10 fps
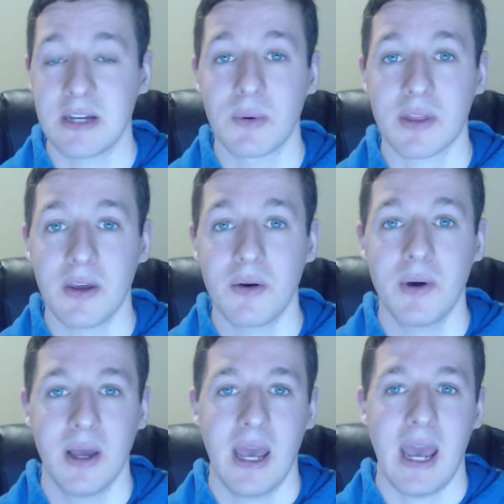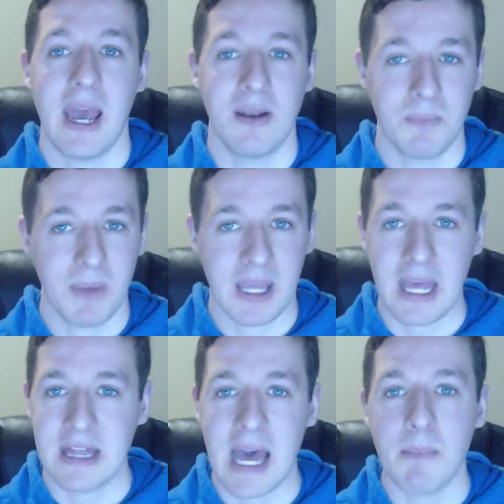with you. And
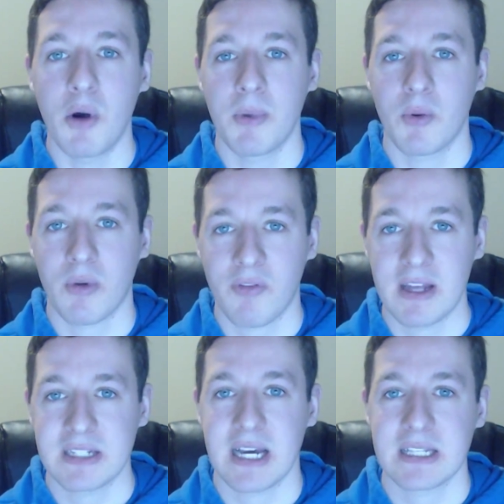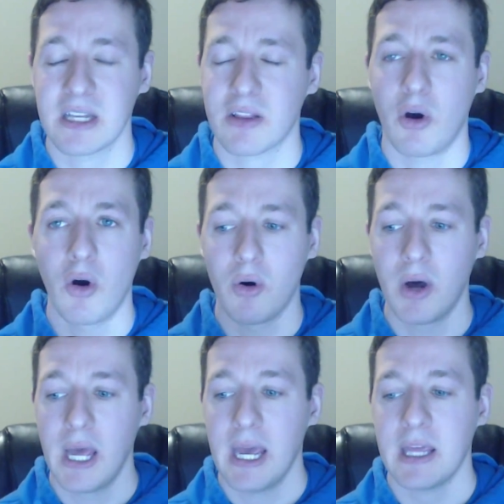again, that moment was fantastic. The whole
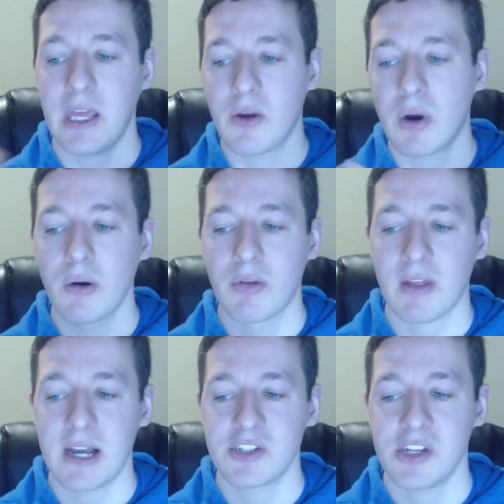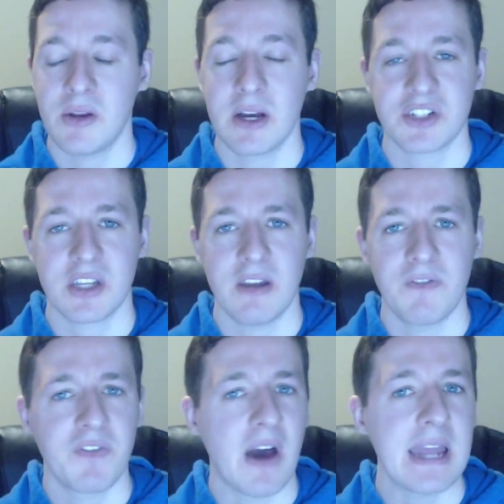Hiro slash Inuyashiki
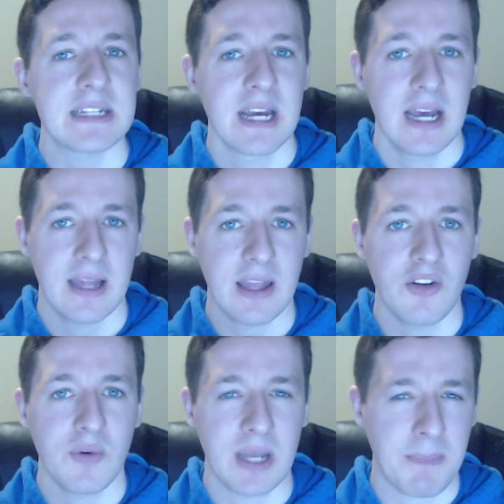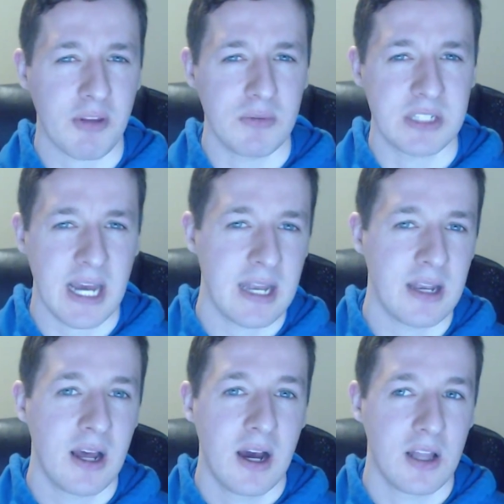fight that they do in episode 10,
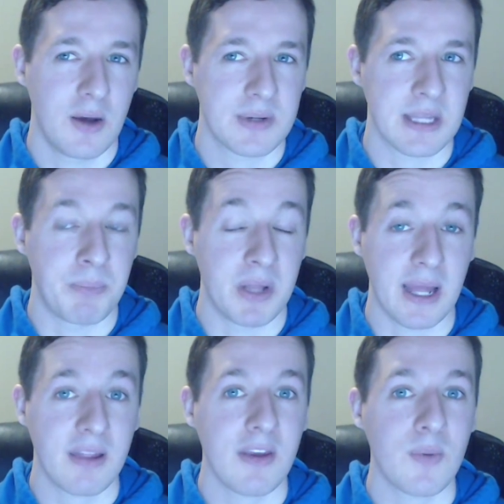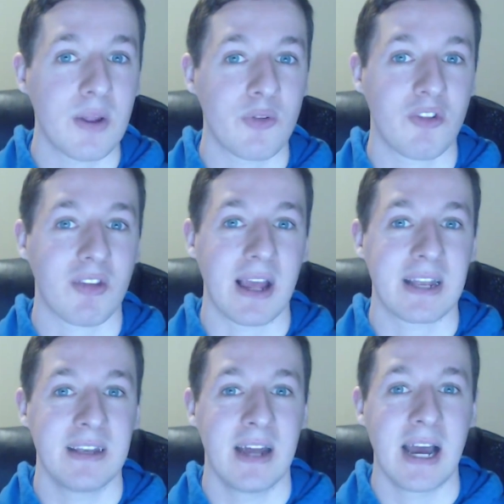along with the plane sequence, which is like
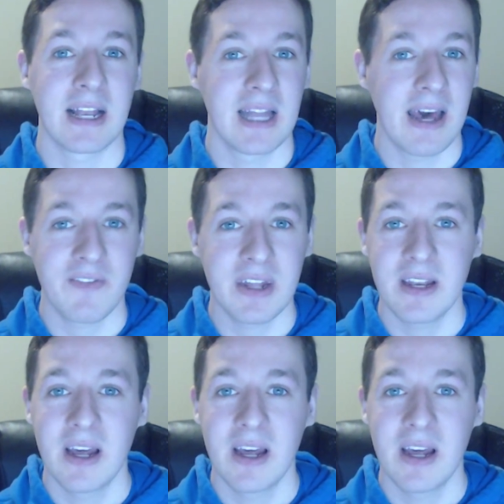9 11,